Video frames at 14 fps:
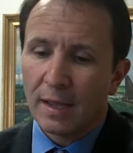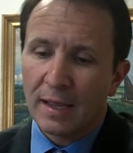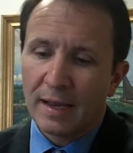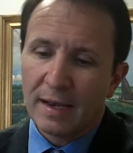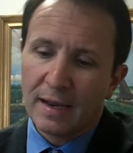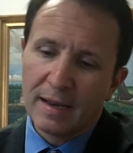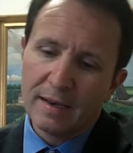
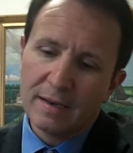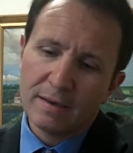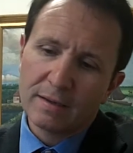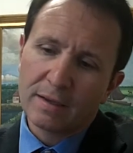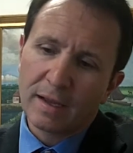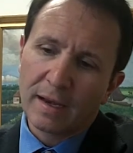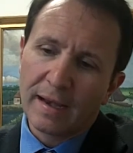and then
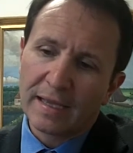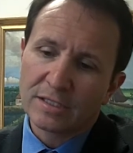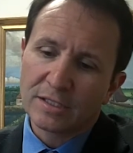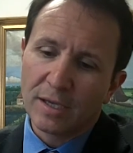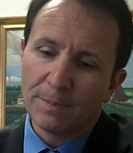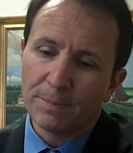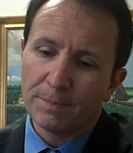
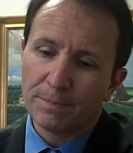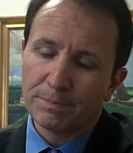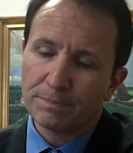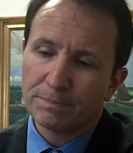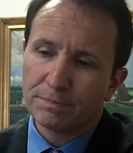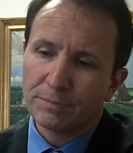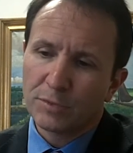connects up
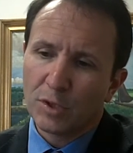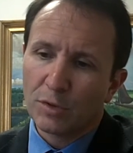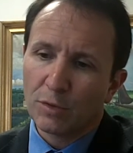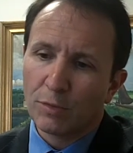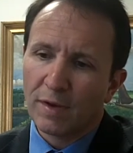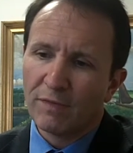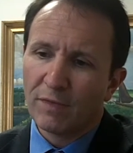to
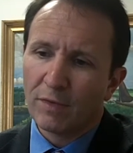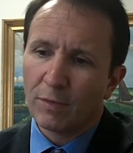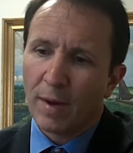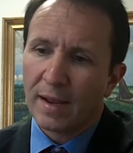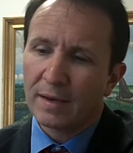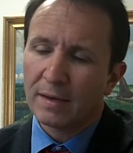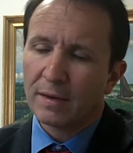the river
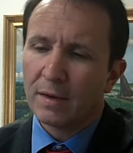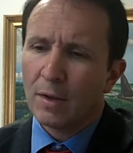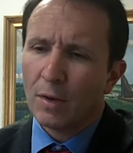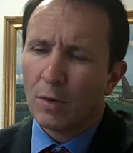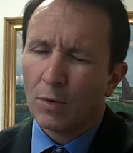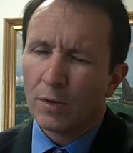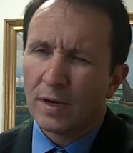right
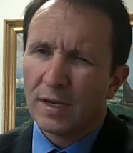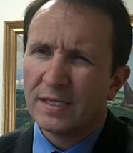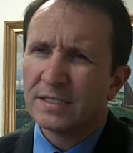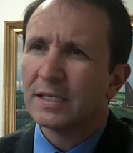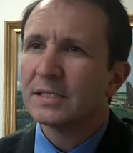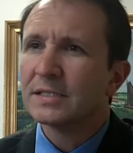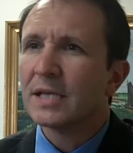on the
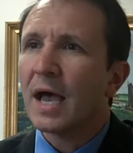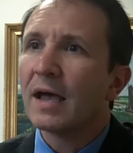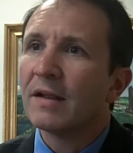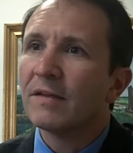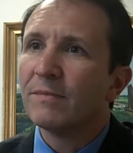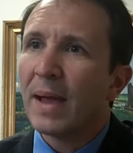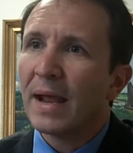eastern
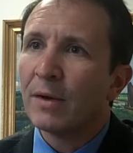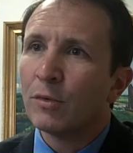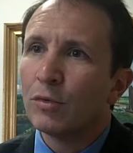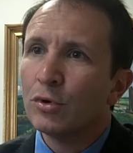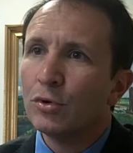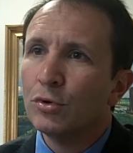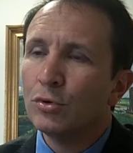side of Baton
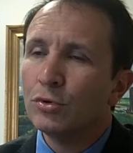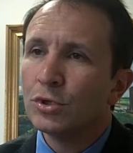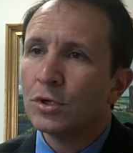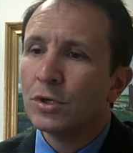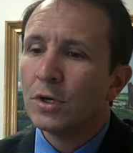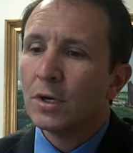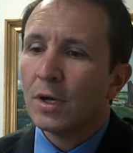Rouge,
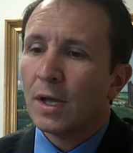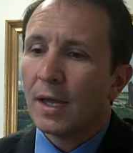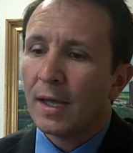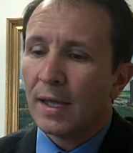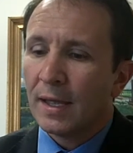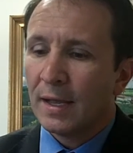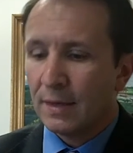
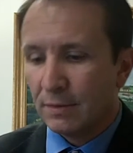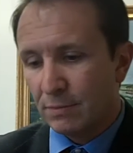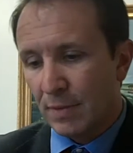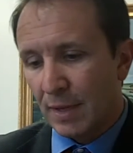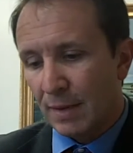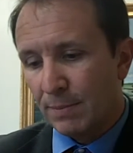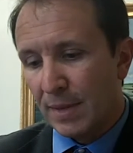and
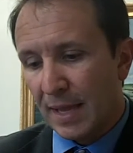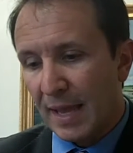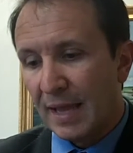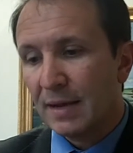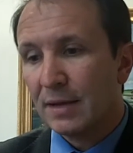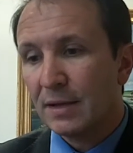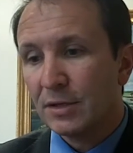
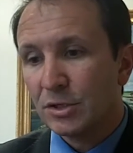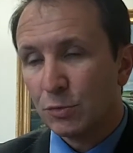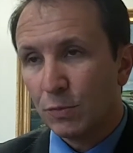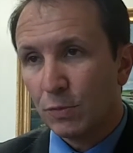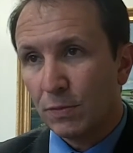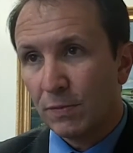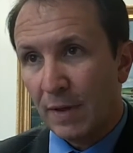meanders
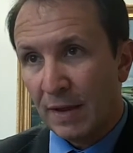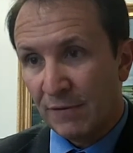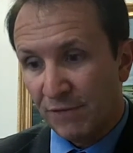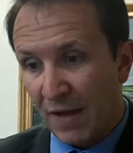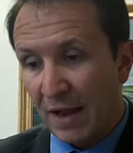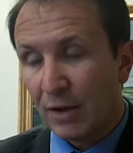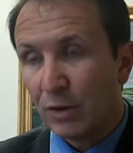and
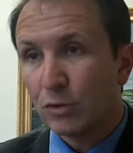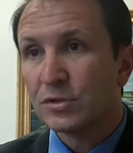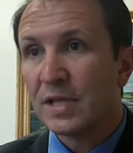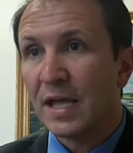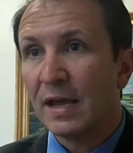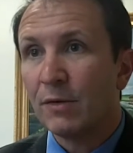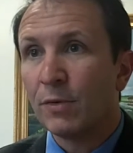
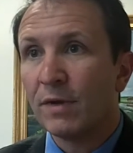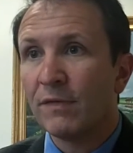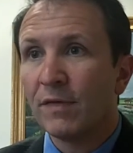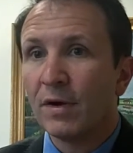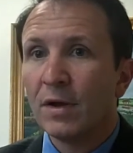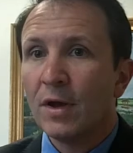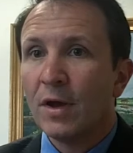follows that
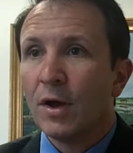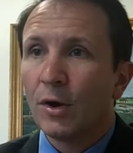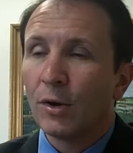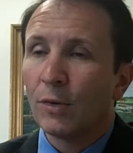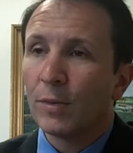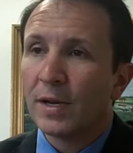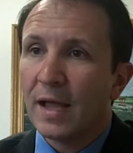river
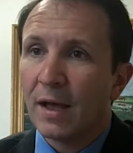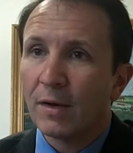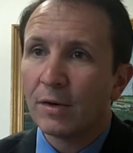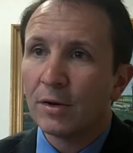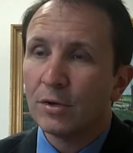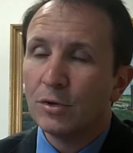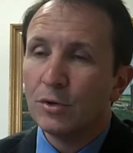all the way
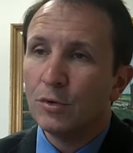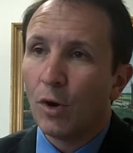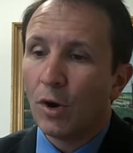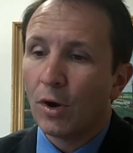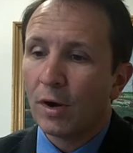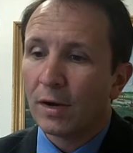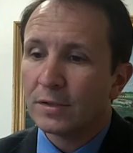down to New
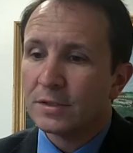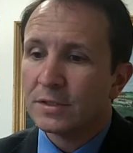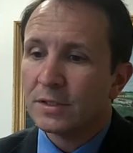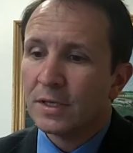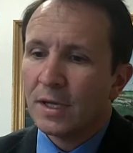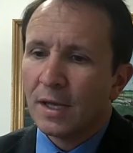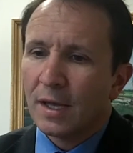Orleans.